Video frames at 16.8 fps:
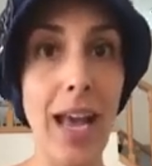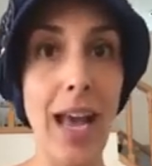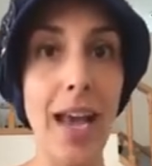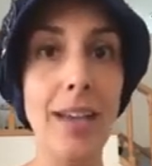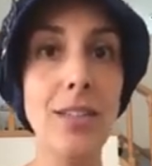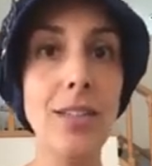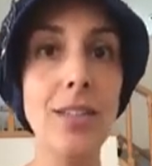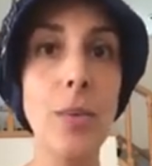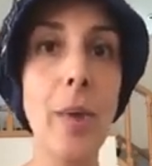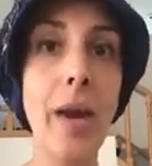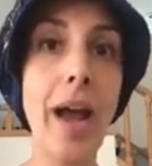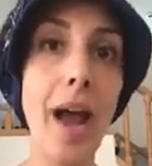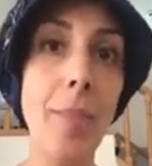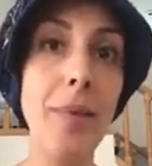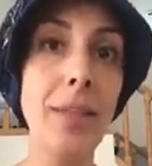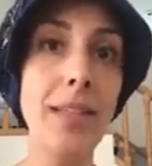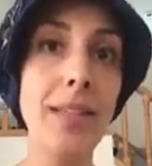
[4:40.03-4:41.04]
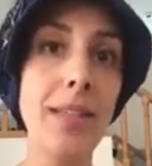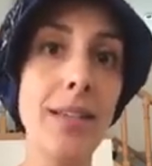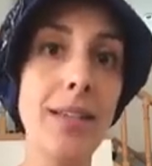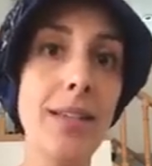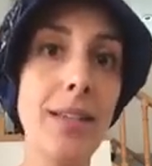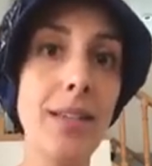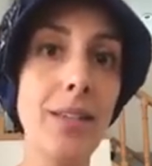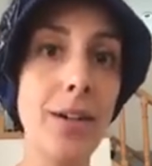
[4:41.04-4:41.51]
And so what happens
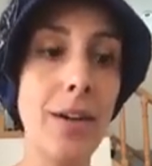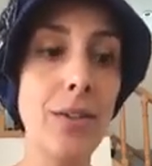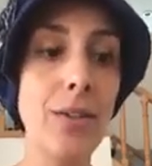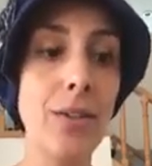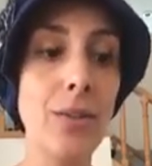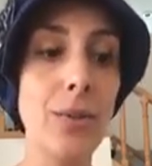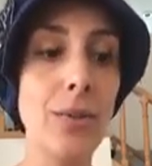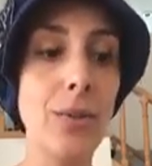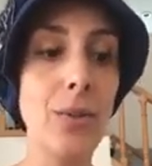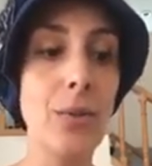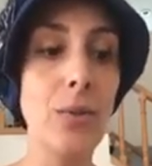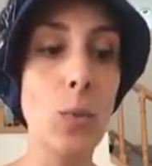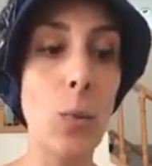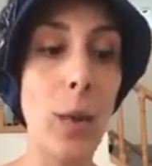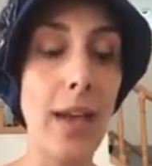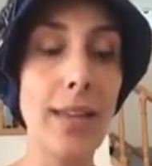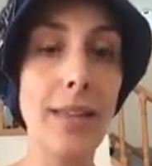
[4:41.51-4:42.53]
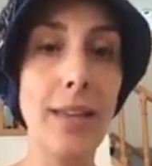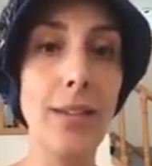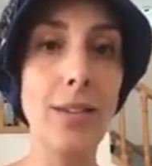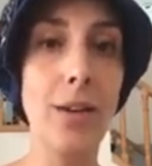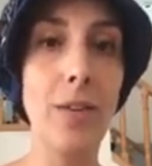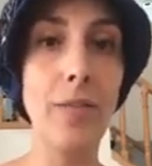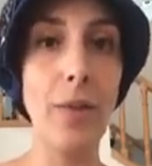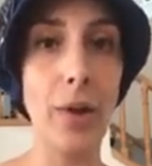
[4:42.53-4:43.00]
is they start to lose weight. They
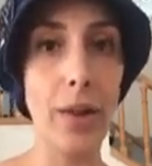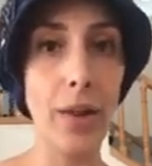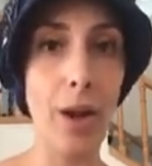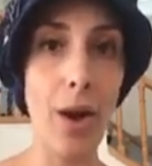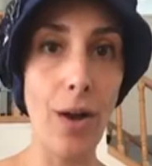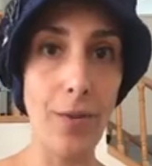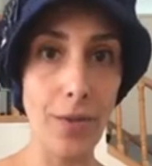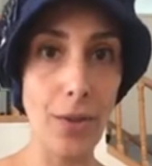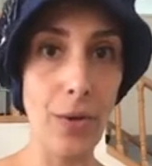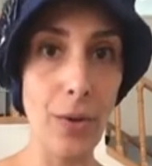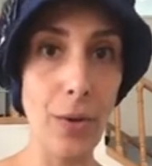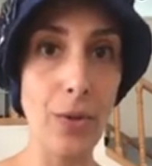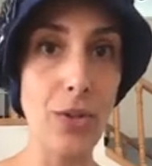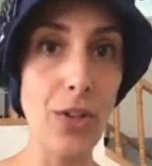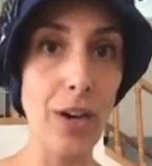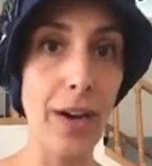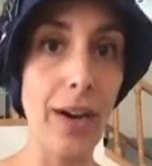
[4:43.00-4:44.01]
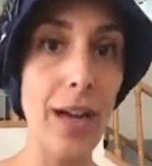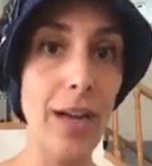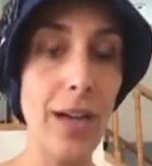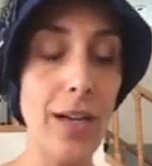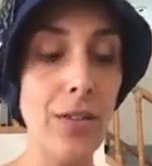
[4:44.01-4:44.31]
start falling off the growth chart.